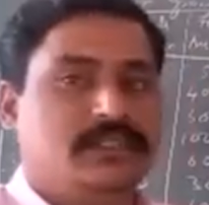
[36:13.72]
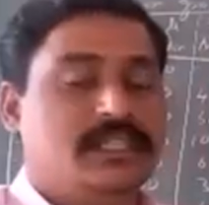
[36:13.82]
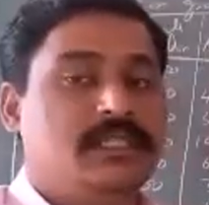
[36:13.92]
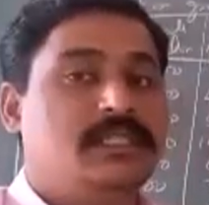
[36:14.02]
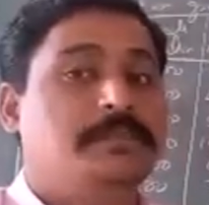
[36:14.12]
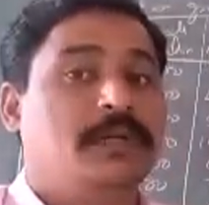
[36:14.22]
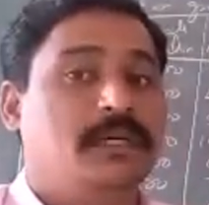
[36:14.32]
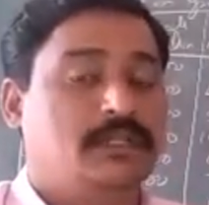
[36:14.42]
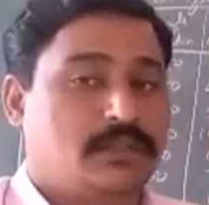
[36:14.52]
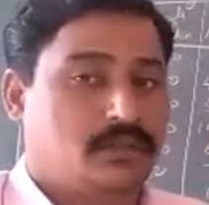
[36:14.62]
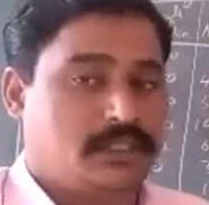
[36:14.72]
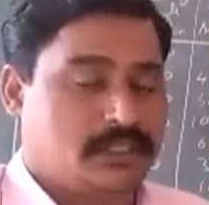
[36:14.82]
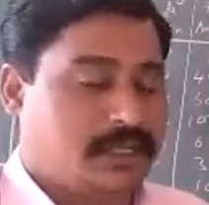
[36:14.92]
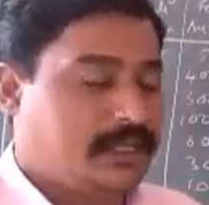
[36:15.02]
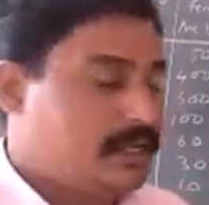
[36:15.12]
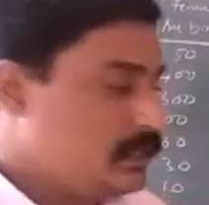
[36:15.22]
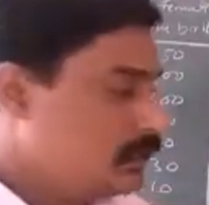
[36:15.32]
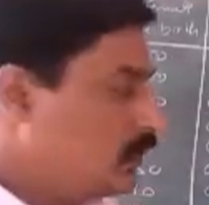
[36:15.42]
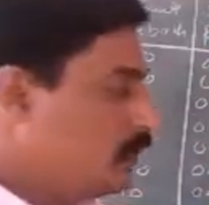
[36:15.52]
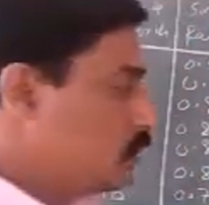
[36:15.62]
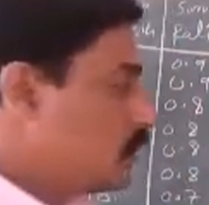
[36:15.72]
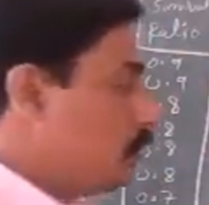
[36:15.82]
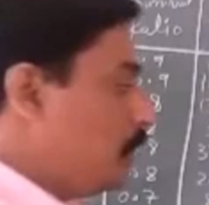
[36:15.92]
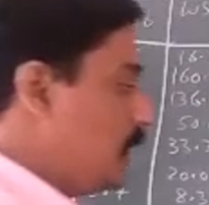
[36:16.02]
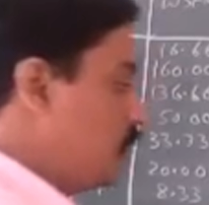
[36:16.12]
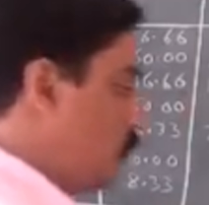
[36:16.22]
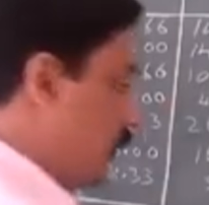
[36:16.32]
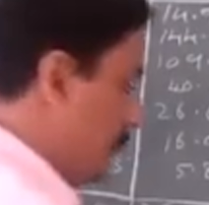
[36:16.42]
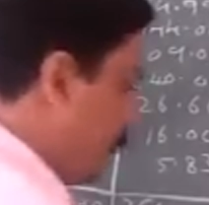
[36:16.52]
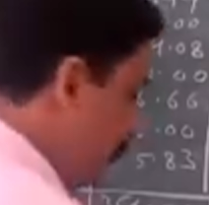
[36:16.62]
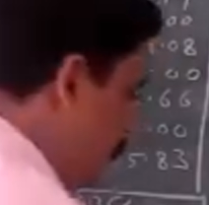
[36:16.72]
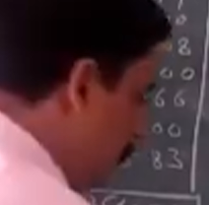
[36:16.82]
This is per 1000 again. So per woman,